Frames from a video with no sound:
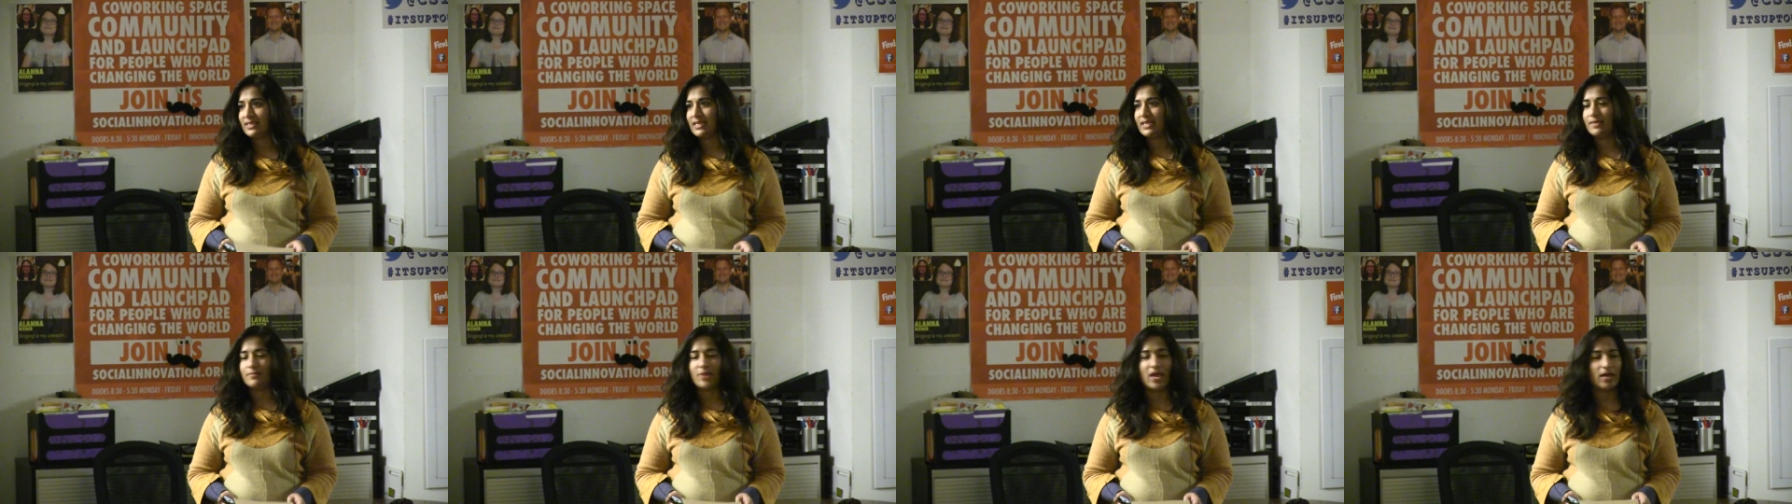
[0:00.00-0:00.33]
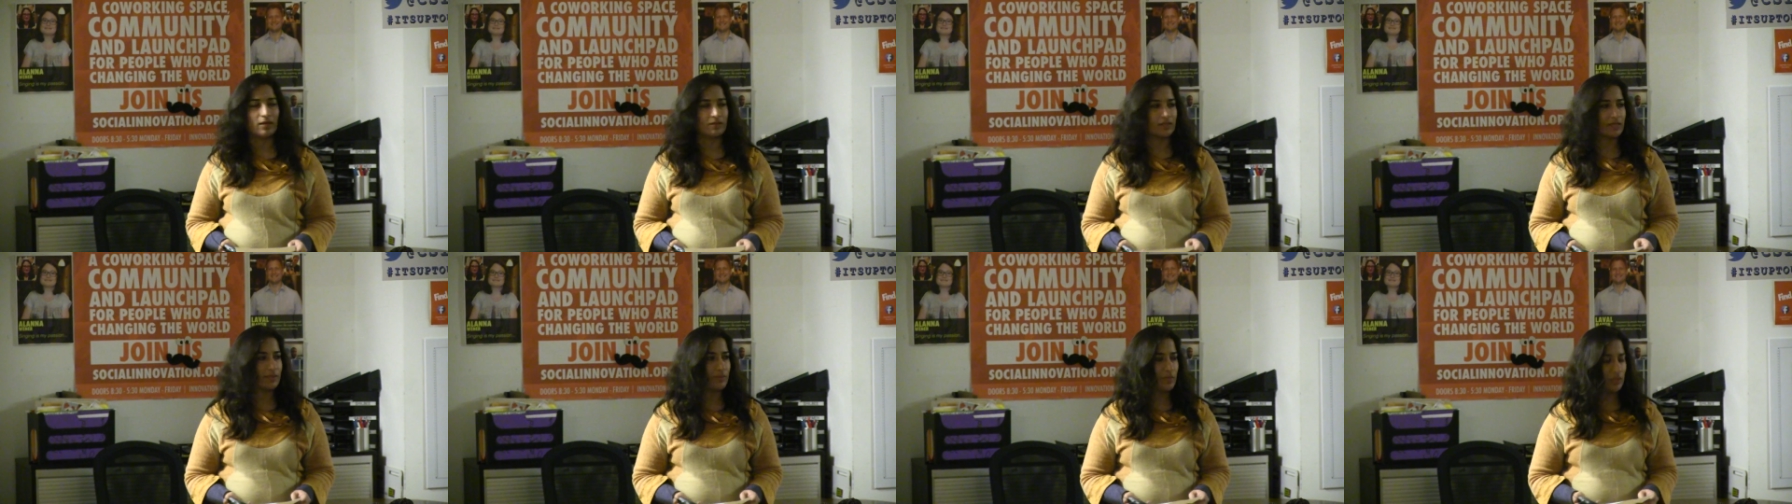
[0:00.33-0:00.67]

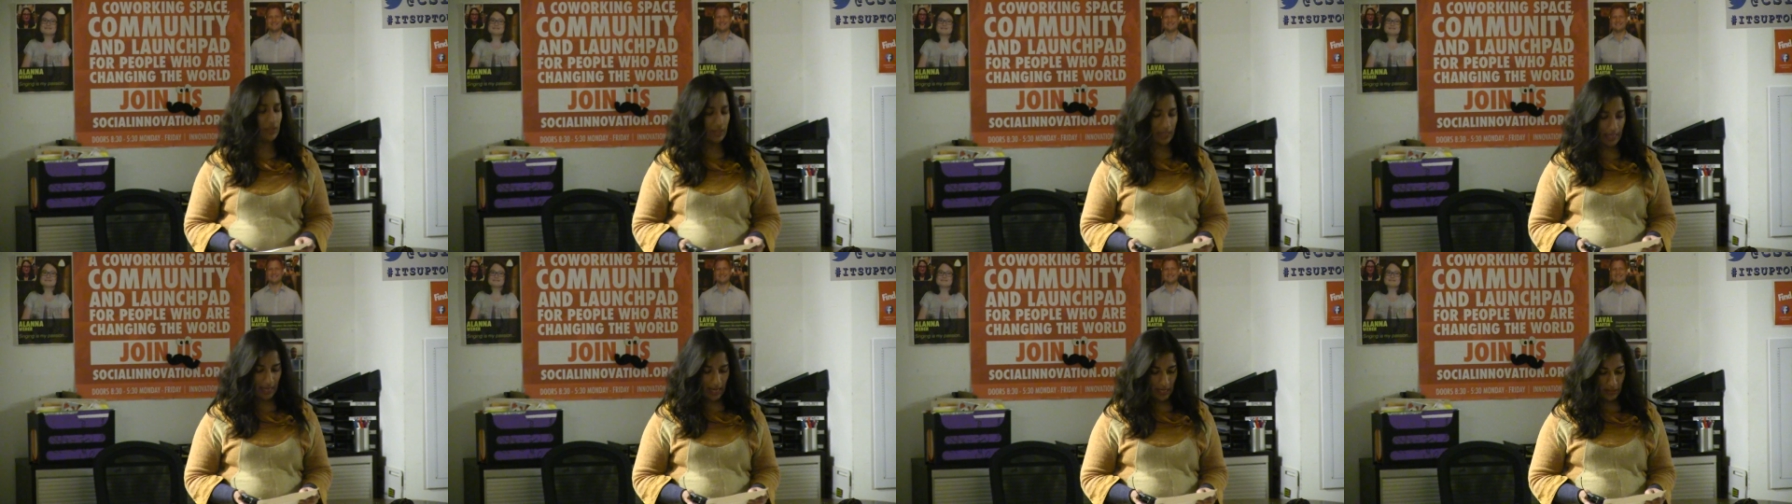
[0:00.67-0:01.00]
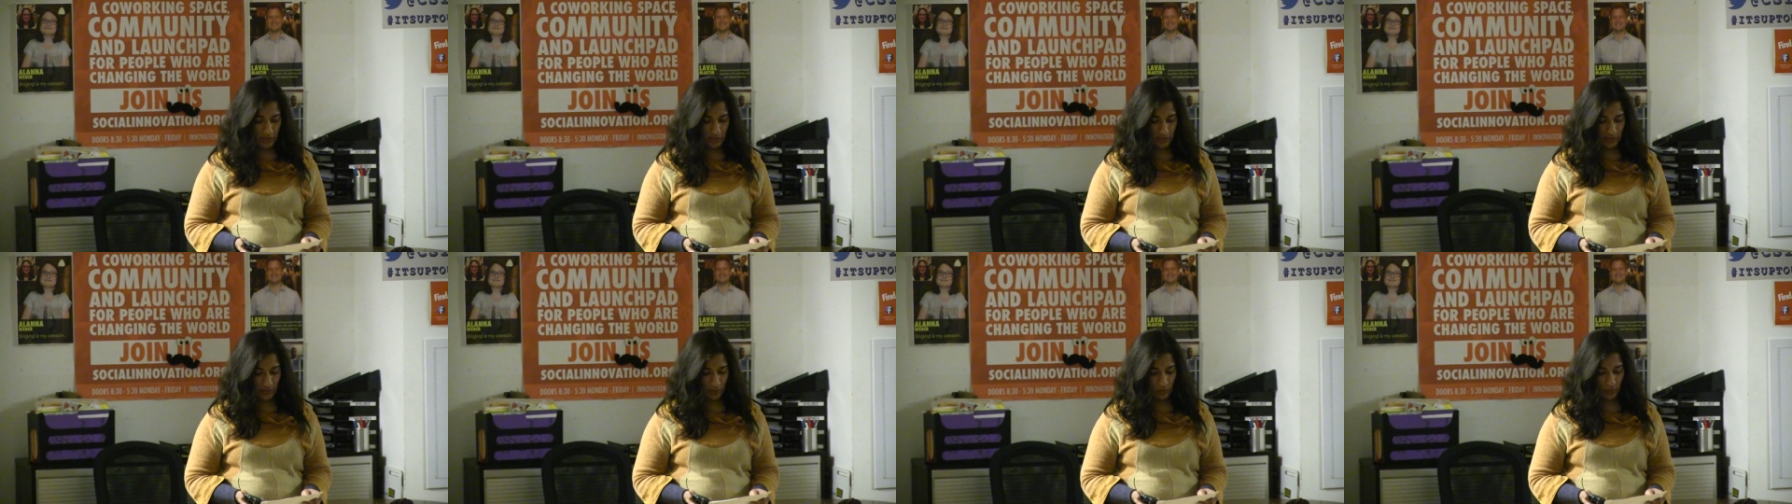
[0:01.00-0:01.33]
email
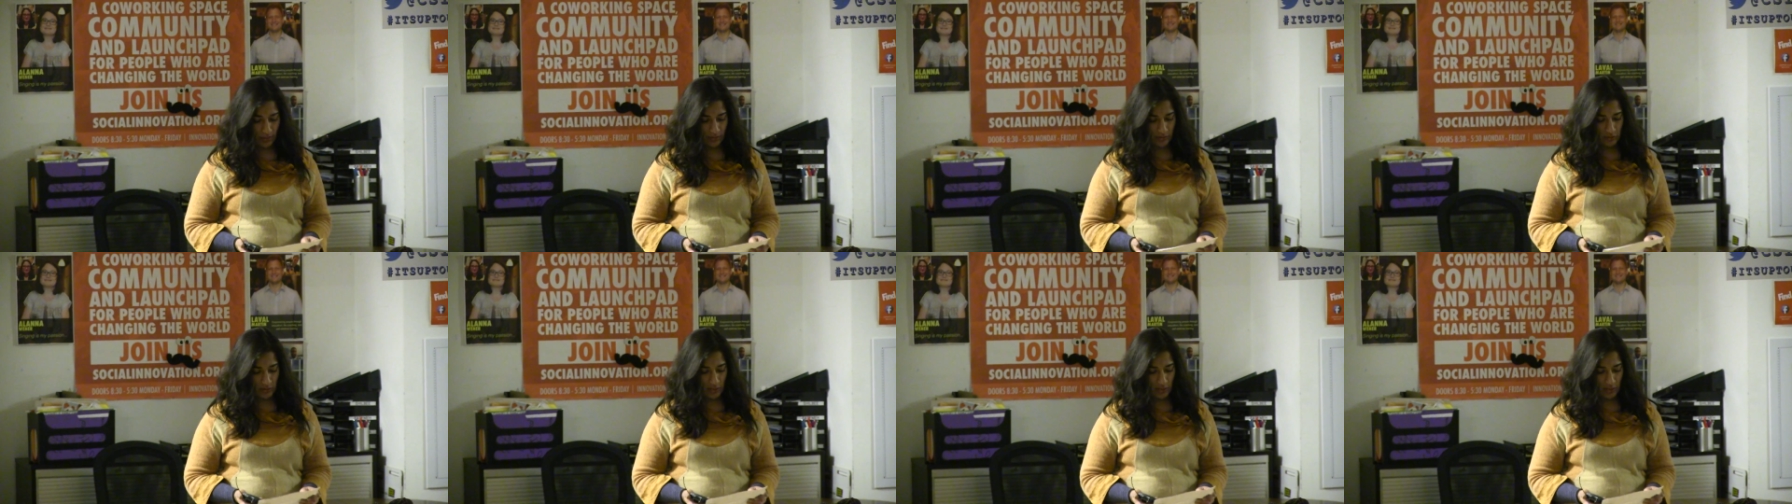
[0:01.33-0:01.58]
communication with